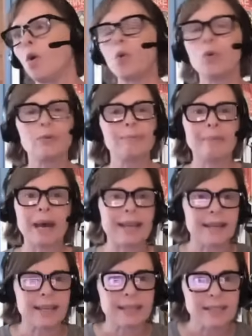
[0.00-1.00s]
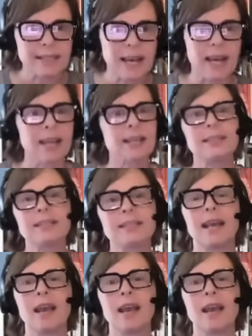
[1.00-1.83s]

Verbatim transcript: old mining sites